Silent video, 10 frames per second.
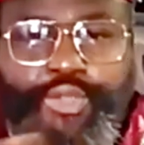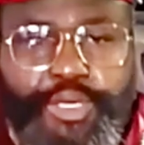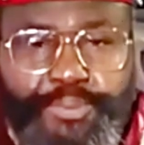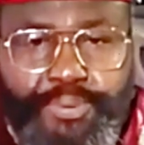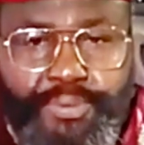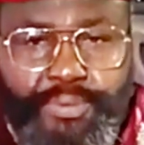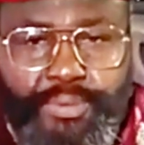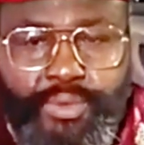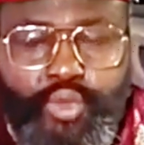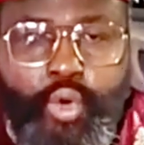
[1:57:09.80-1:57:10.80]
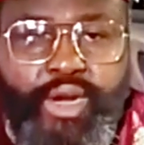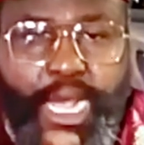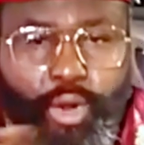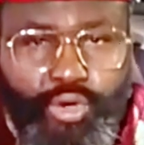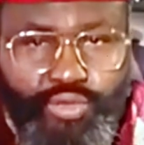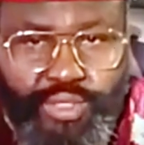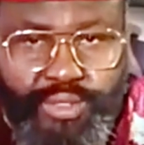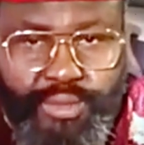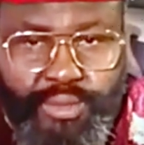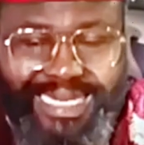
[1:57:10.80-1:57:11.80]
country, there
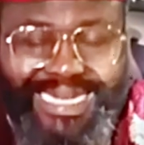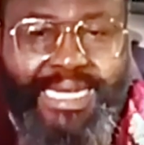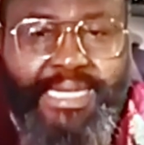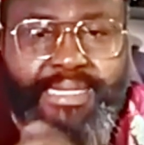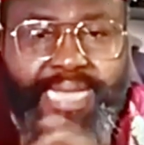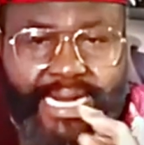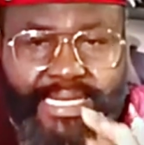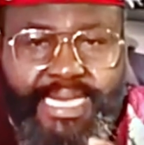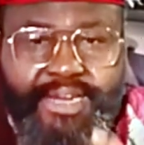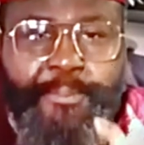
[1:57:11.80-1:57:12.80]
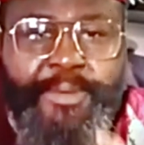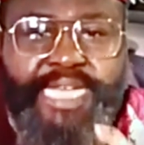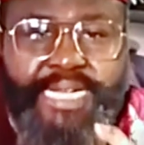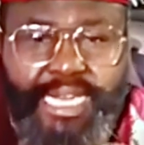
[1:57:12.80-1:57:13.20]
is a representative that follows him.